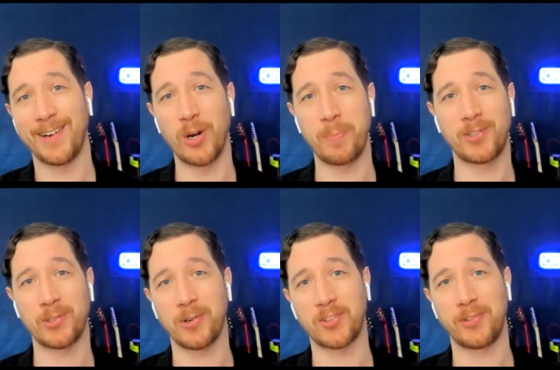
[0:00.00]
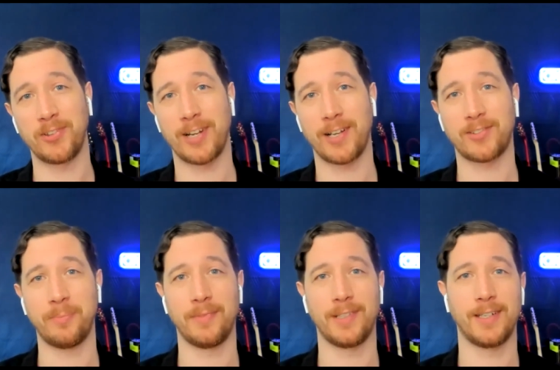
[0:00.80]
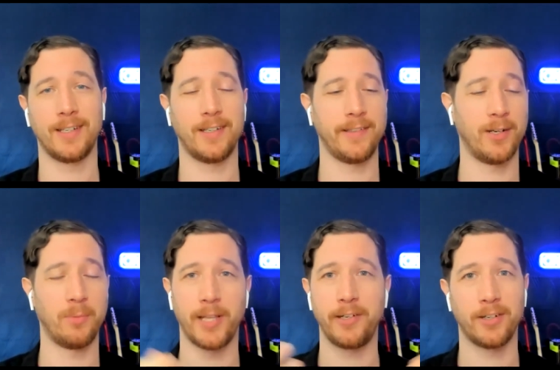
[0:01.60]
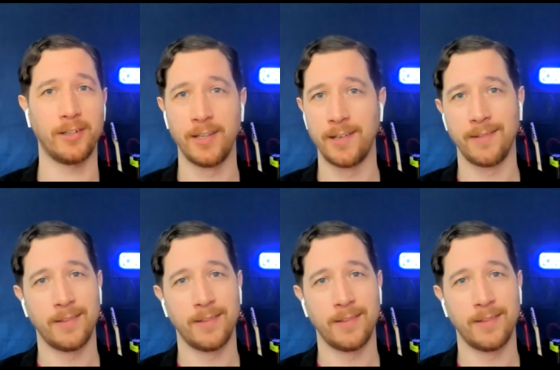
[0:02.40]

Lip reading: are open source, which is awesome. Blender,